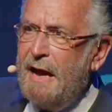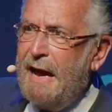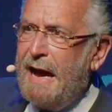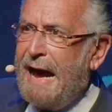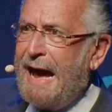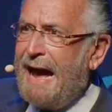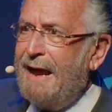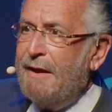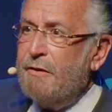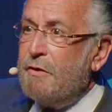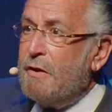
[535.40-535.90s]

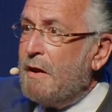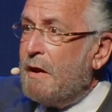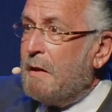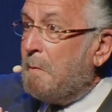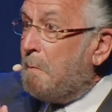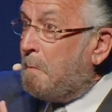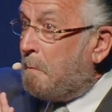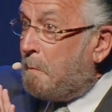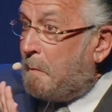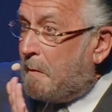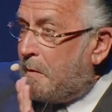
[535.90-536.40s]
And
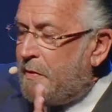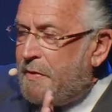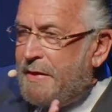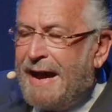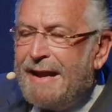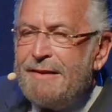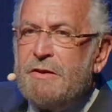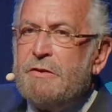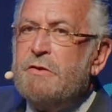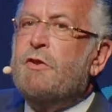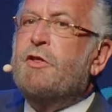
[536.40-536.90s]

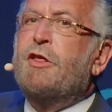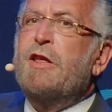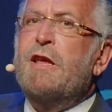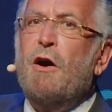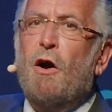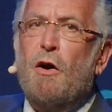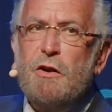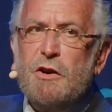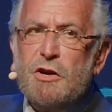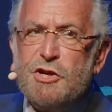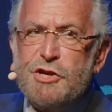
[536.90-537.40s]
that
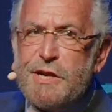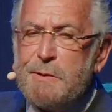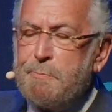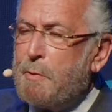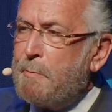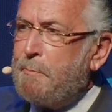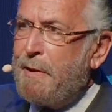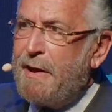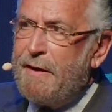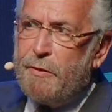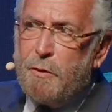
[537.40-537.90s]
theology
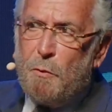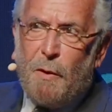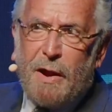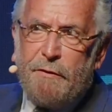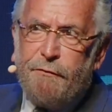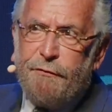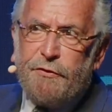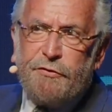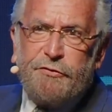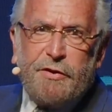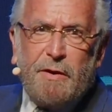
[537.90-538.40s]
prepared the way
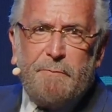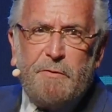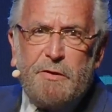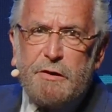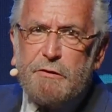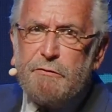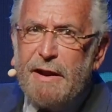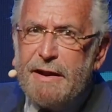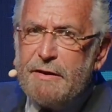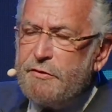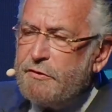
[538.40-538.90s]
for some of the
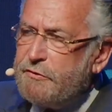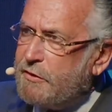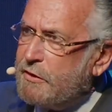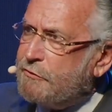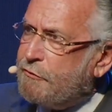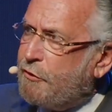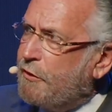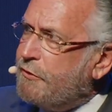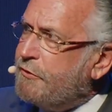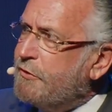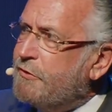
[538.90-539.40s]
greatest
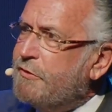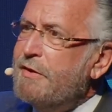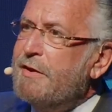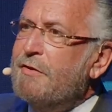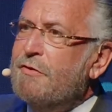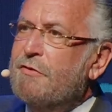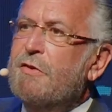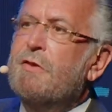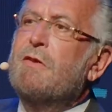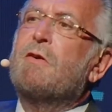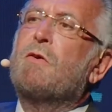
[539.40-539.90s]

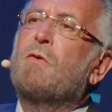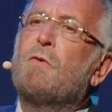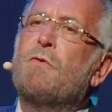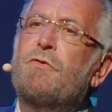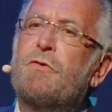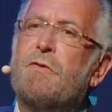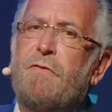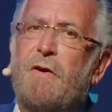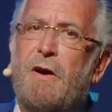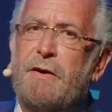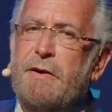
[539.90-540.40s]
atrocities in the course
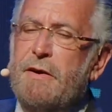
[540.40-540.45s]
of our